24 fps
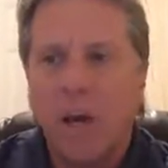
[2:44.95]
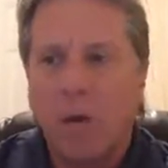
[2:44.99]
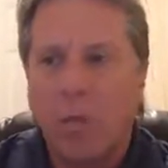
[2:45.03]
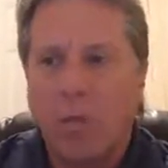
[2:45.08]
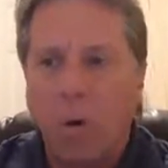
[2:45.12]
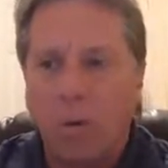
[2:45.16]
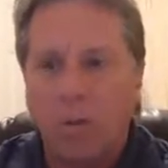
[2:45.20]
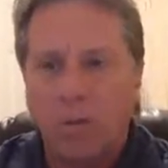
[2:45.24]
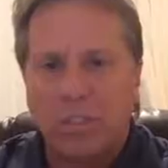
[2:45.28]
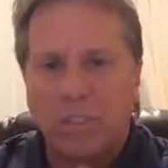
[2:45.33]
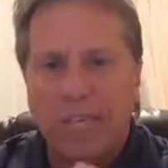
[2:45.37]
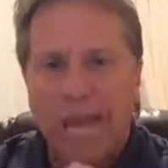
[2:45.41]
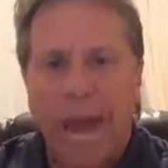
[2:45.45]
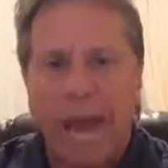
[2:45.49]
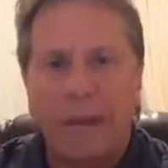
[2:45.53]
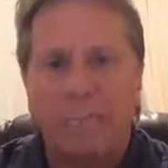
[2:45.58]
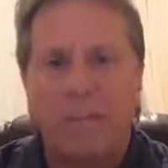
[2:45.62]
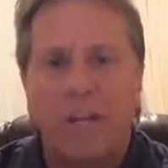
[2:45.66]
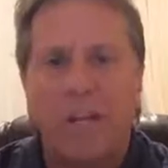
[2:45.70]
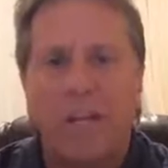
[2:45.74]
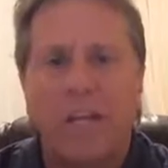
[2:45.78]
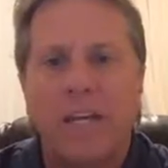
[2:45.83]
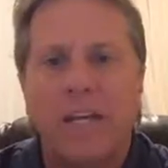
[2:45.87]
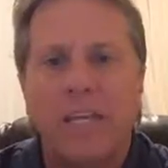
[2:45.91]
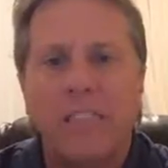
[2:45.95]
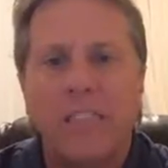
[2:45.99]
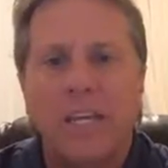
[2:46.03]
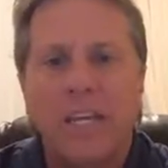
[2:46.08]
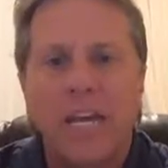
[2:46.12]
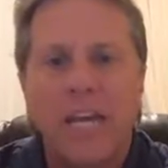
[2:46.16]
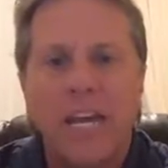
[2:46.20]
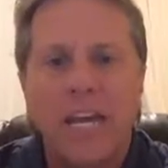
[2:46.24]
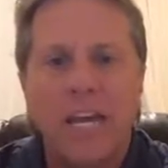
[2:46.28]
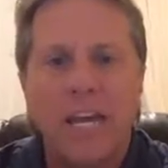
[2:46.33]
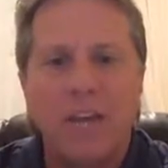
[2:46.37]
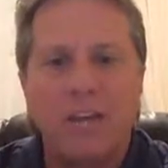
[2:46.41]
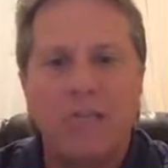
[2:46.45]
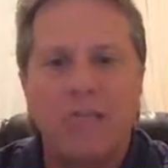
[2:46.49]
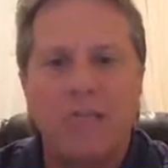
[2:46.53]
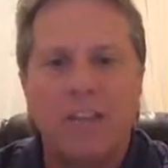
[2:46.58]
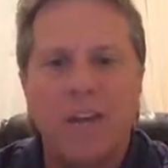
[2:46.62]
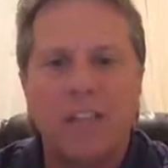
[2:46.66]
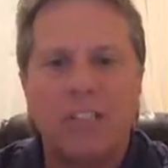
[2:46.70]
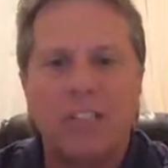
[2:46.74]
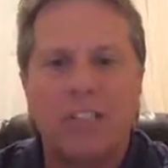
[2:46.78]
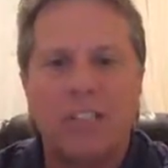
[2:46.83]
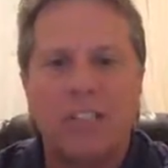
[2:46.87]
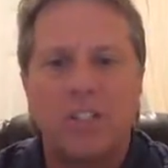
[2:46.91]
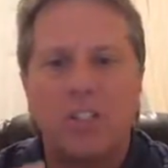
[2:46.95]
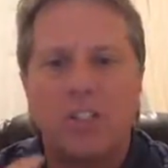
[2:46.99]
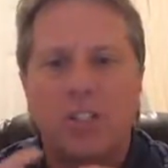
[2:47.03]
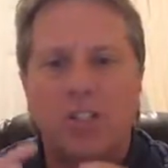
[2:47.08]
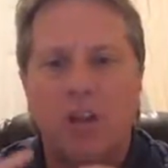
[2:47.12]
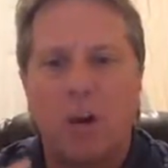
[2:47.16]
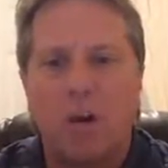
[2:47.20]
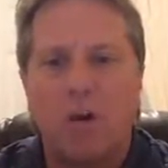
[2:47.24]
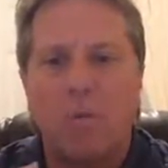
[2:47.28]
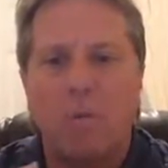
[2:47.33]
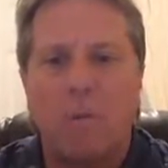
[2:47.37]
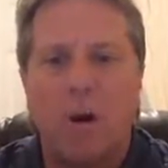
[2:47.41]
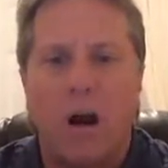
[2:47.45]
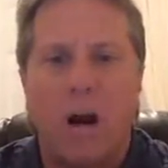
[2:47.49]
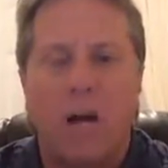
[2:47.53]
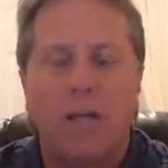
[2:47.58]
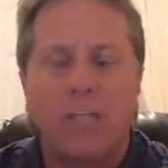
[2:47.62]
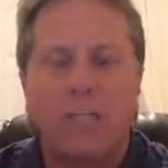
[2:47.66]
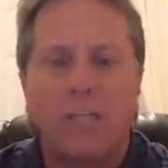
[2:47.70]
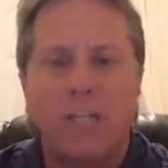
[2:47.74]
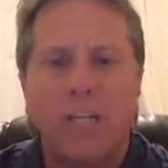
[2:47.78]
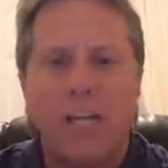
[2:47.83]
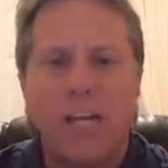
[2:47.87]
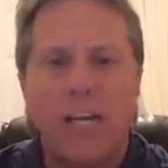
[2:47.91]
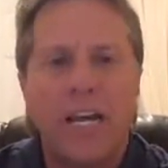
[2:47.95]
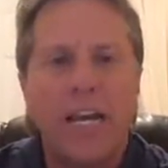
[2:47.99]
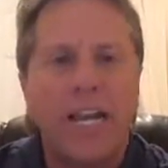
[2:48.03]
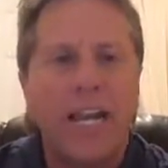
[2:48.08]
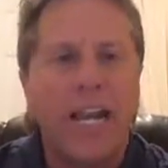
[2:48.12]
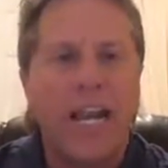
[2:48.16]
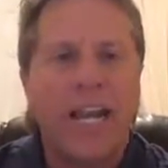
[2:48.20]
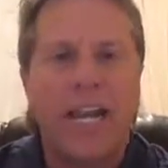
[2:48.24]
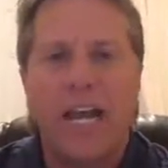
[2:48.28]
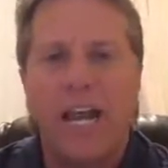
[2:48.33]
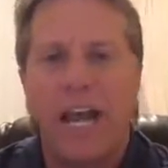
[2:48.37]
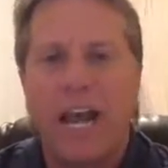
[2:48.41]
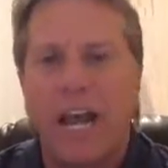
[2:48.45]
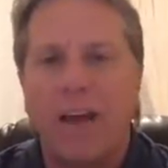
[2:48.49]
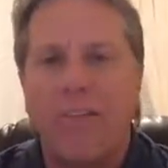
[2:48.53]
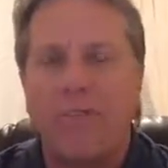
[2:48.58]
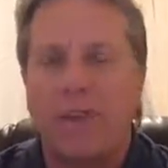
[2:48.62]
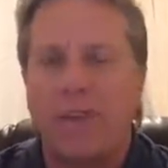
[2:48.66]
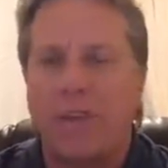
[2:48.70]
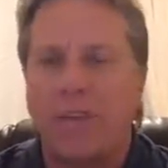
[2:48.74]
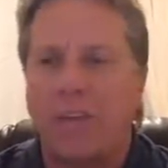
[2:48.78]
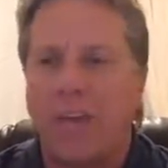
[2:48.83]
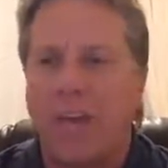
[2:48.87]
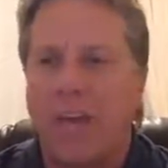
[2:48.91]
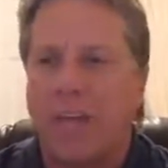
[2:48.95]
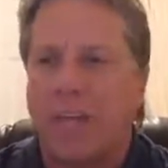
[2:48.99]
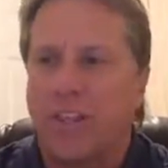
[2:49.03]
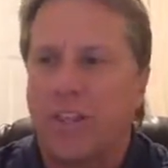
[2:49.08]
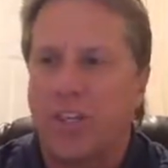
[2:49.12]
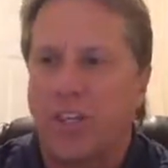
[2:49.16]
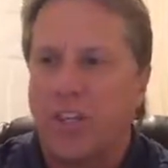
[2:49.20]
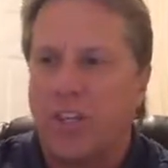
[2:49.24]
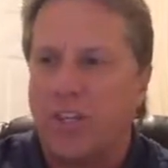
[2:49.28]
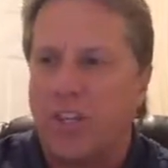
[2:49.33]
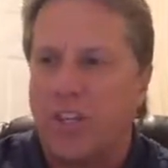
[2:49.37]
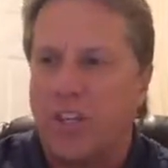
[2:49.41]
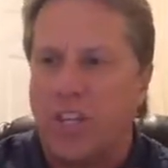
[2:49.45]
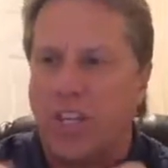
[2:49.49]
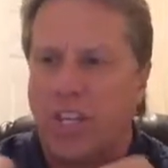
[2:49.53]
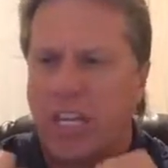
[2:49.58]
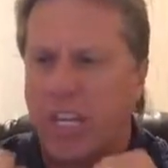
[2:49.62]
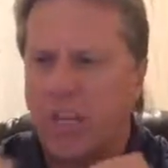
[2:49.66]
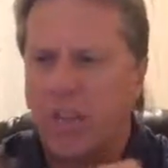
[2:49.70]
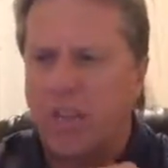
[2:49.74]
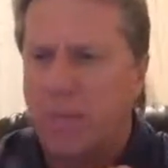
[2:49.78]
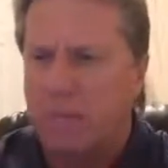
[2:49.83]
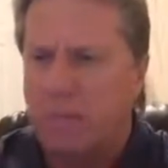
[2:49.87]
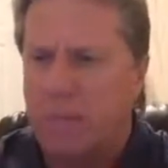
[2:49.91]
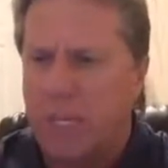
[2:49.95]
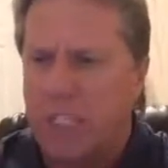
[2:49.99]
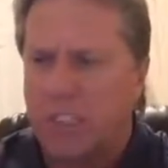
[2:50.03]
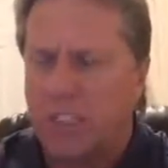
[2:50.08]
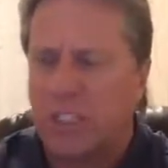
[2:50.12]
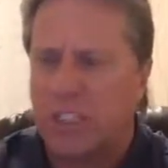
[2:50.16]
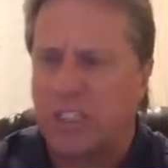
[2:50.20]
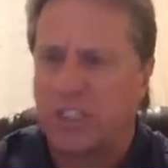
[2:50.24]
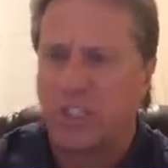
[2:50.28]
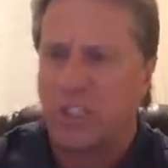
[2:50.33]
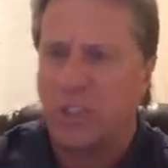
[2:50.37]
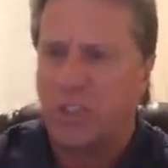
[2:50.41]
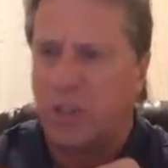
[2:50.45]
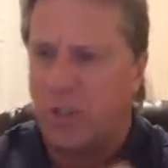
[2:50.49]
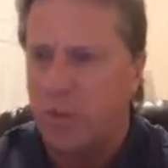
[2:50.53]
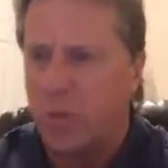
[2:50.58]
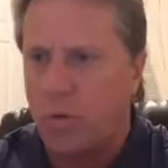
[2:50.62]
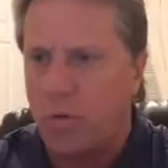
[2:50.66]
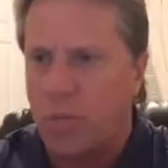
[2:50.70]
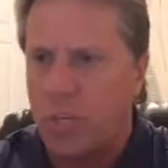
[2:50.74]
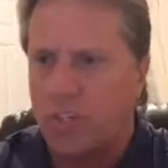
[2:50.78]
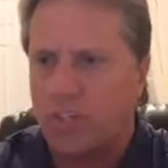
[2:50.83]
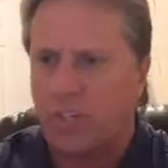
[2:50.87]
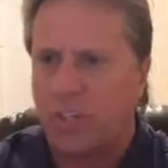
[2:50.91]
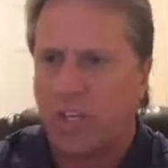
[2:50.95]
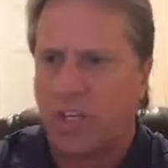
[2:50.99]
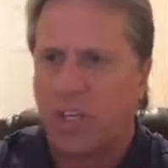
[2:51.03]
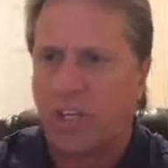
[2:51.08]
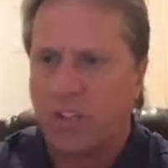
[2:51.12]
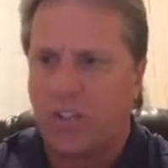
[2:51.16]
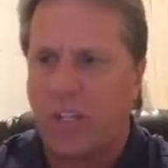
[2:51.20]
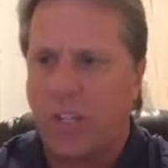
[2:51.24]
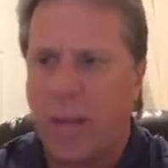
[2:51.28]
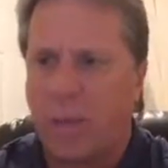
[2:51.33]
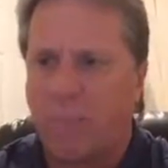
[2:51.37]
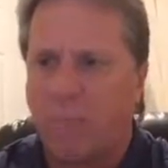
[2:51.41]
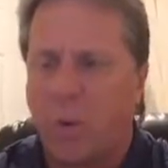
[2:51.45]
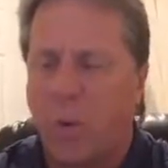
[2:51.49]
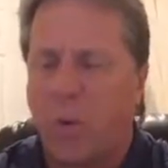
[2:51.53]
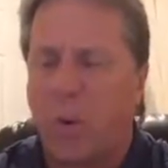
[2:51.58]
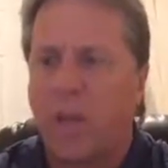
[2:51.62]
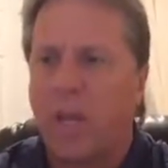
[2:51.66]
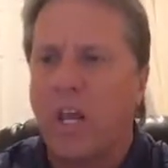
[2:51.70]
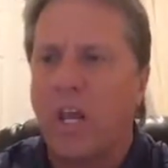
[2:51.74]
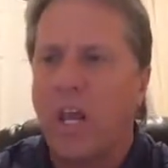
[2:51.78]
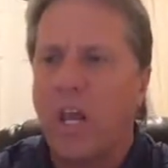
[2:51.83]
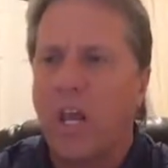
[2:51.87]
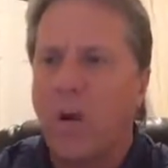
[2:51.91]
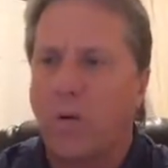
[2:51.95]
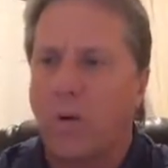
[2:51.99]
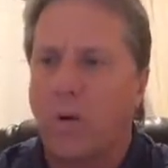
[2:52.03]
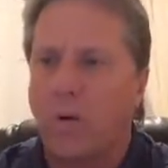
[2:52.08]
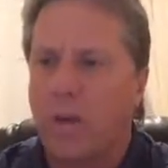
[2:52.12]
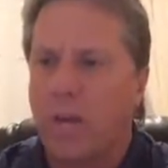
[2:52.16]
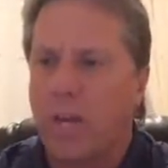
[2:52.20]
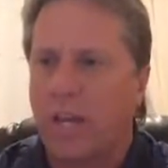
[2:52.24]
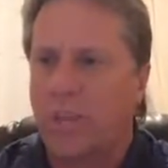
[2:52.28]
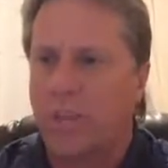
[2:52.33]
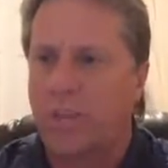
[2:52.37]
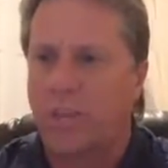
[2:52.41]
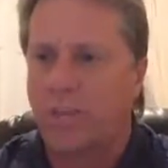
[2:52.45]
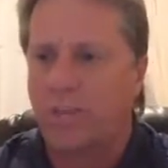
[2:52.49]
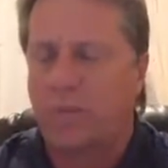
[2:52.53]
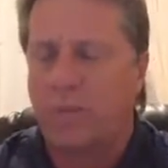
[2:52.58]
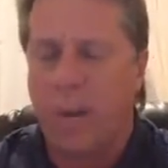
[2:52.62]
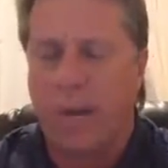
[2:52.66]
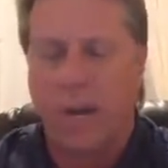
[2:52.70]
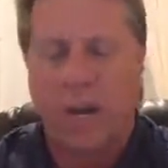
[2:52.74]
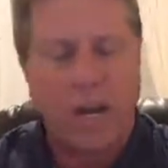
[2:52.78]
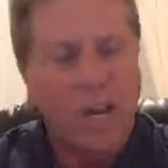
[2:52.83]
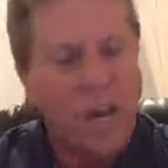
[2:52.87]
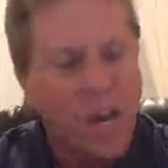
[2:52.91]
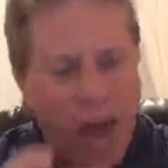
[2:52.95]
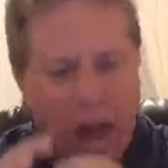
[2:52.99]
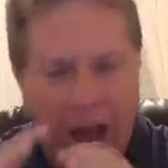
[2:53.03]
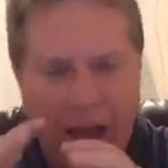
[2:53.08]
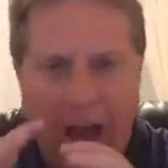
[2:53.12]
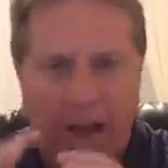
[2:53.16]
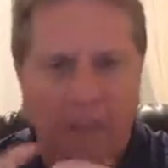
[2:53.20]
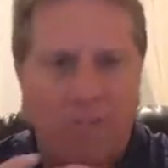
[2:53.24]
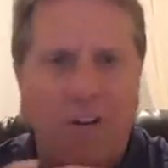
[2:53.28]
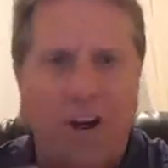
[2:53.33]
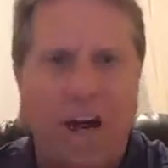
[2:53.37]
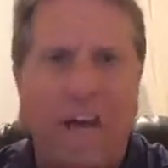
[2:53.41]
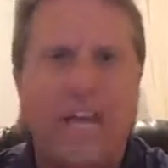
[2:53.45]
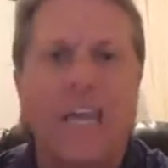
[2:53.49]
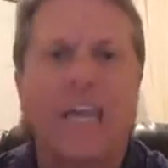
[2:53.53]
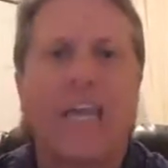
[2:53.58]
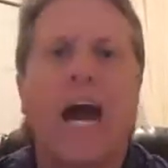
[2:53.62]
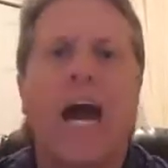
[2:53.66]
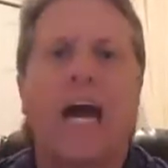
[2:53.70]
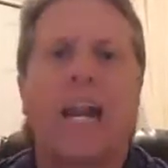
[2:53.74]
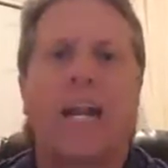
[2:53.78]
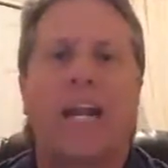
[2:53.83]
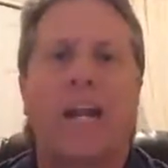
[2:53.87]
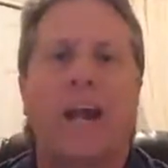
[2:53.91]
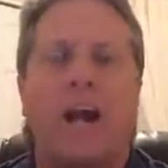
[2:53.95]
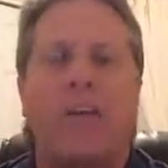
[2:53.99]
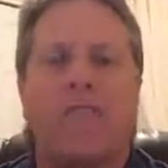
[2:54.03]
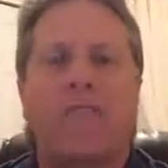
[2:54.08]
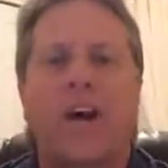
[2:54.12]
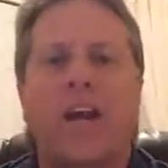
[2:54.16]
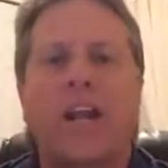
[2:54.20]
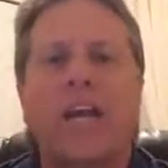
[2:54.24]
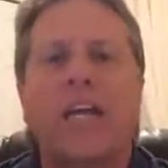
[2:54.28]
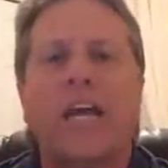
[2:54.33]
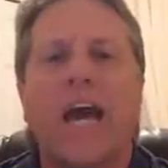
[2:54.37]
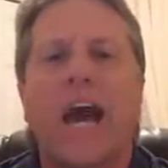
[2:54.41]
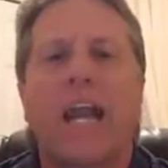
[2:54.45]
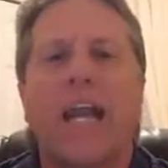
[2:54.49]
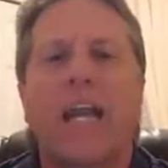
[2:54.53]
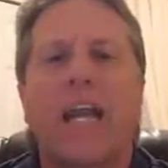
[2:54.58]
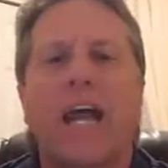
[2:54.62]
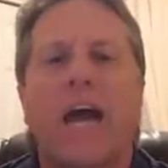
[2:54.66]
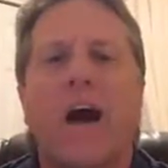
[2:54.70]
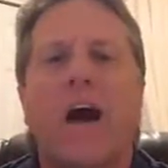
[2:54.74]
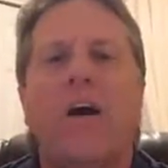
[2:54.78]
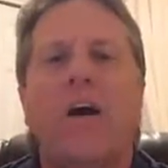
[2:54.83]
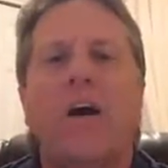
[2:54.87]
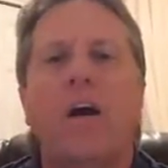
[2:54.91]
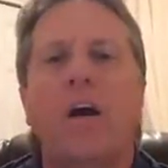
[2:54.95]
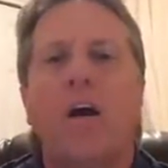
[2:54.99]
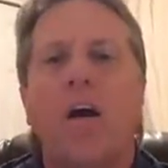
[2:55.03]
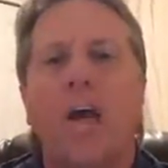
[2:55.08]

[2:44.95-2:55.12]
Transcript: What was happening is he invested so much in everything to get the business, to do this, to get to that point where he could just, man, I finally got it now. I finally got it now.